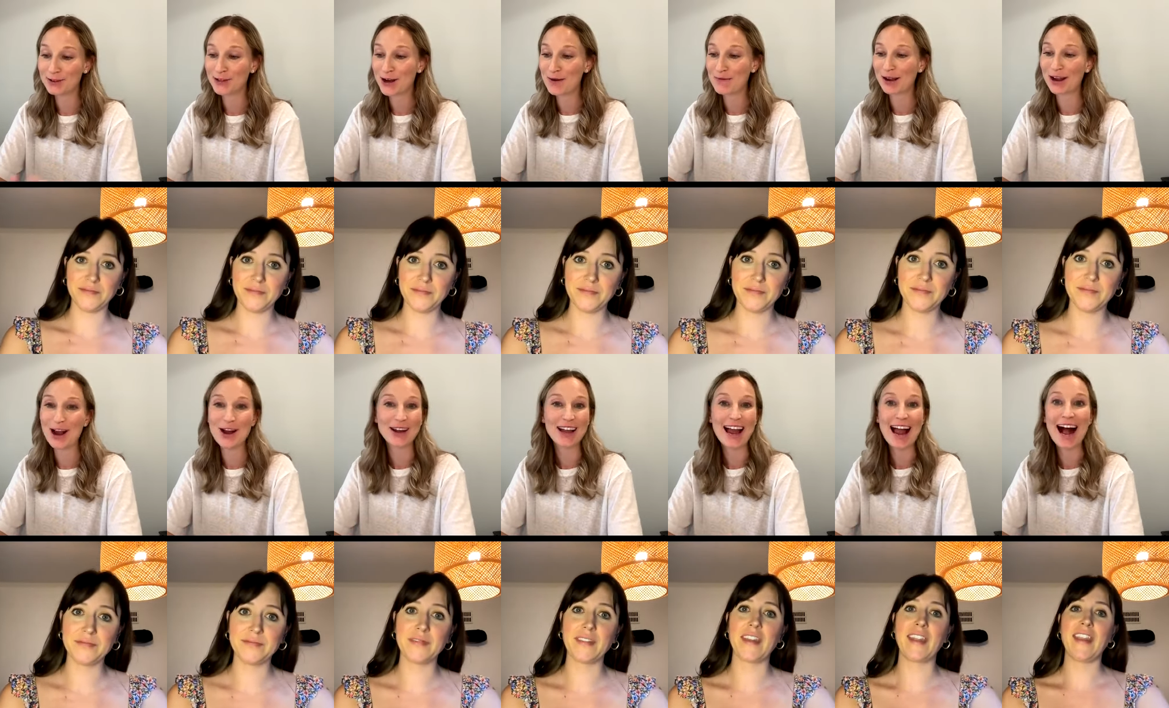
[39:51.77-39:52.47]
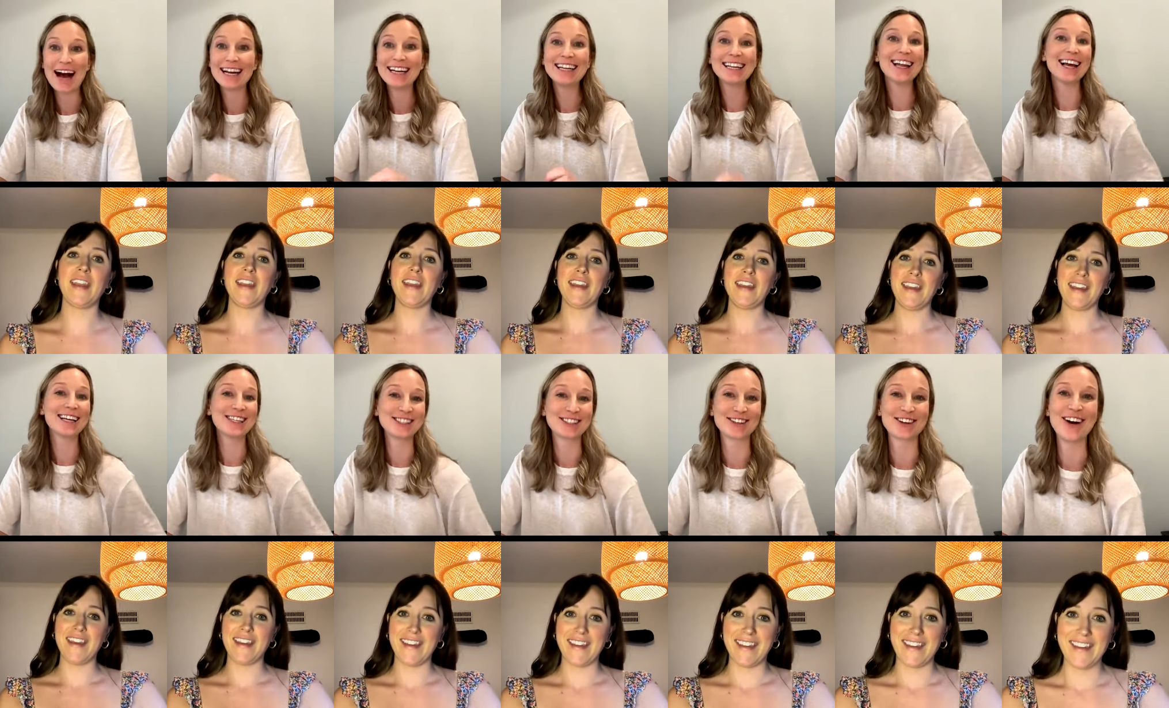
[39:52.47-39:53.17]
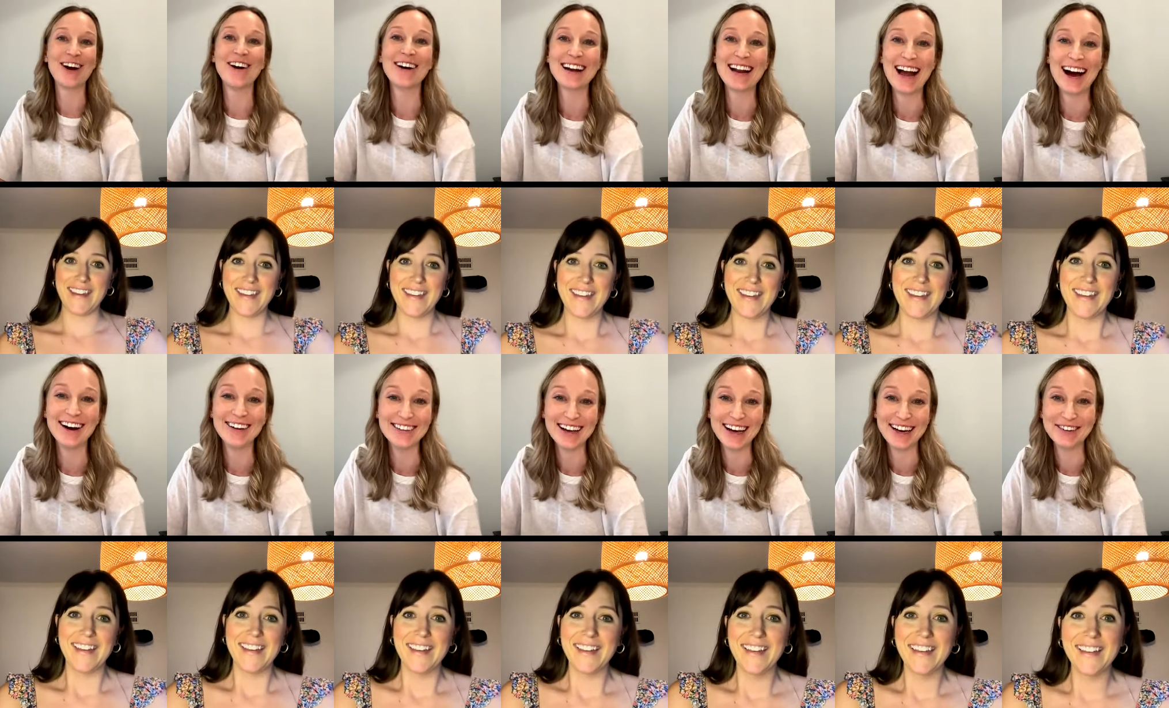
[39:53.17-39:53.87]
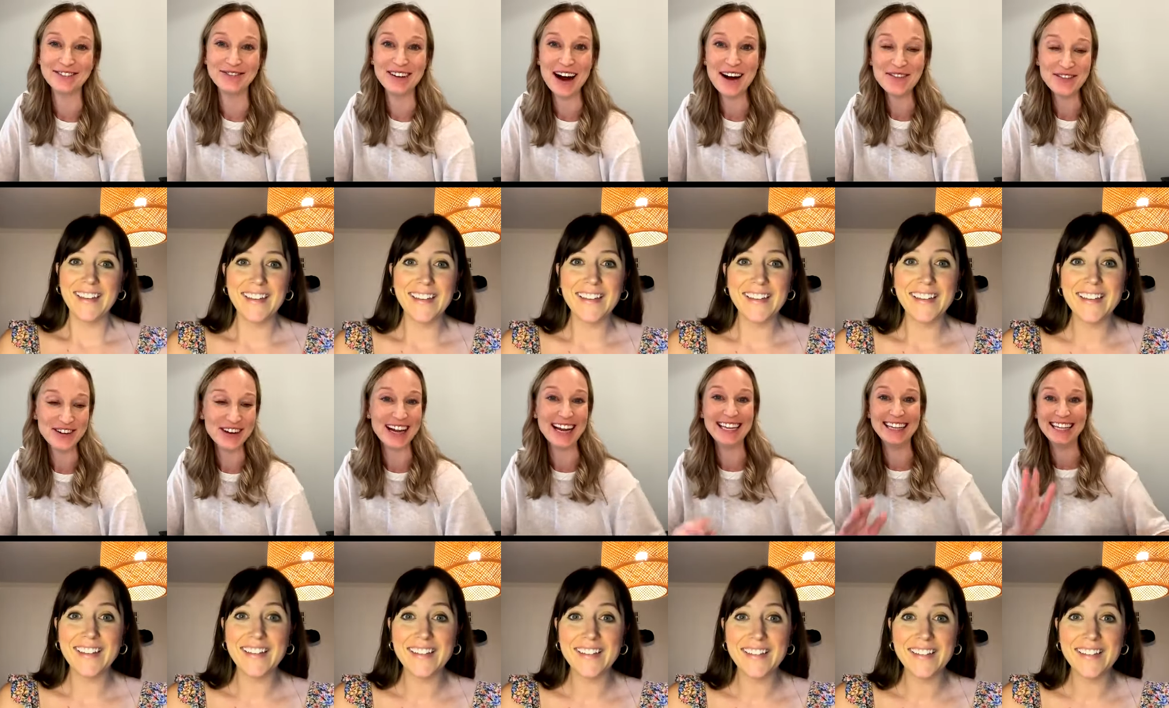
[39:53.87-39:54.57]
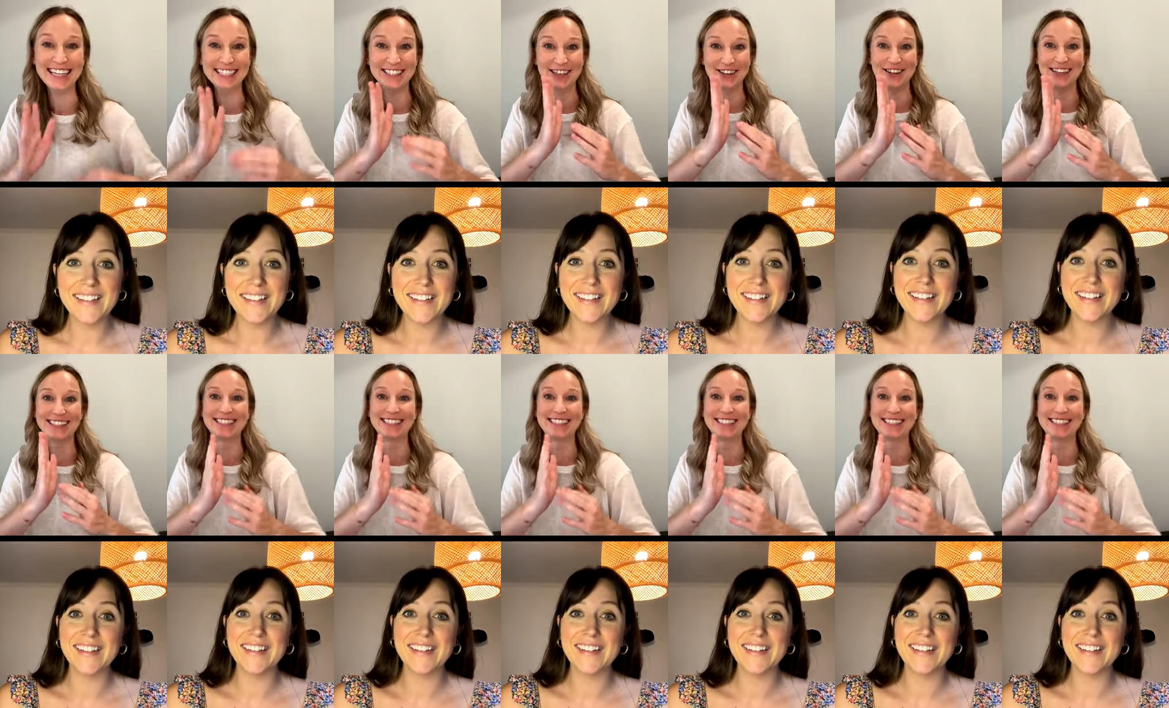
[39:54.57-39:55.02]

Speaker 1: So I'm like, okay, I need to like draw an outline of my foot and then do the